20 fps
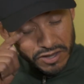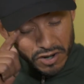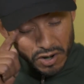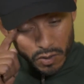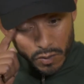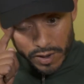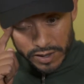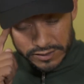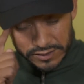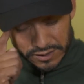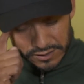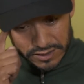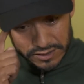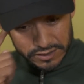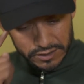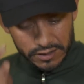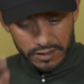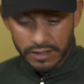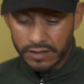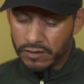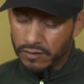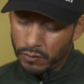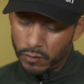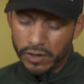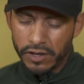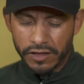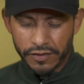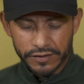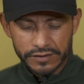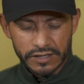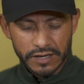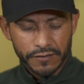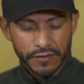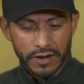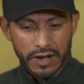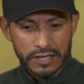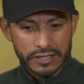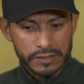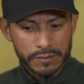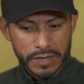You know what? One of the things I
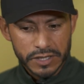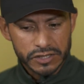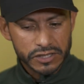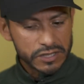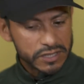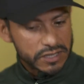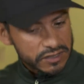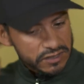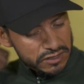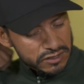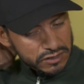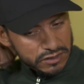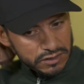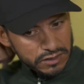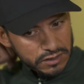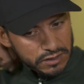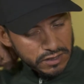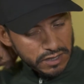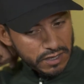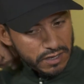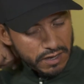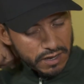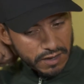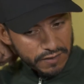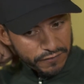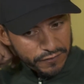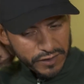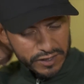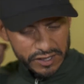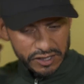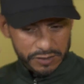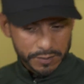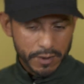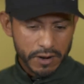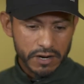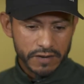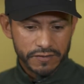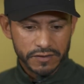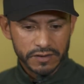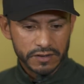forgot to mention is the fitness
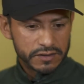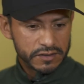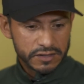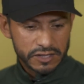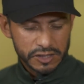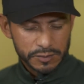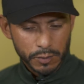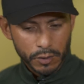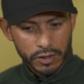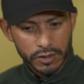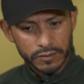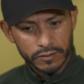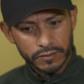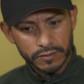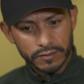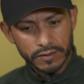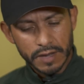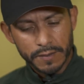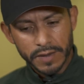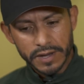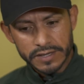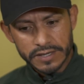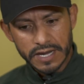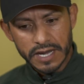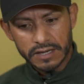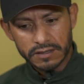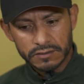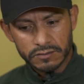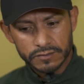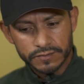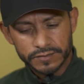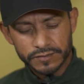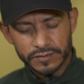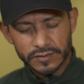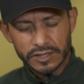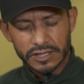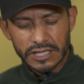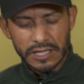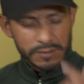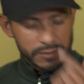part of the sport that my dad
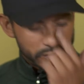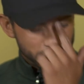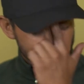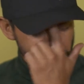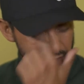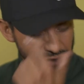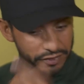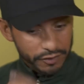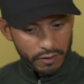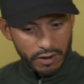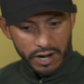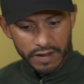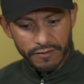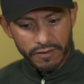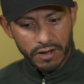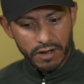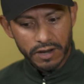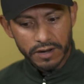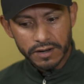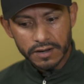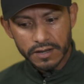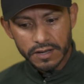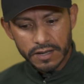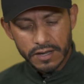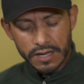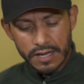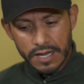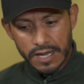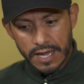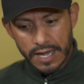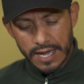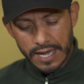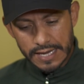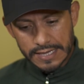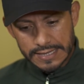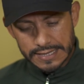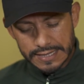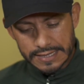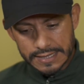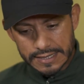seemed to really thrive on.
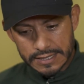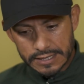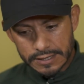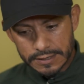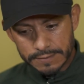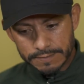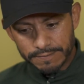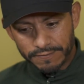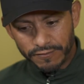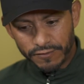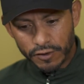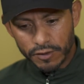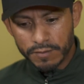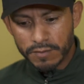And for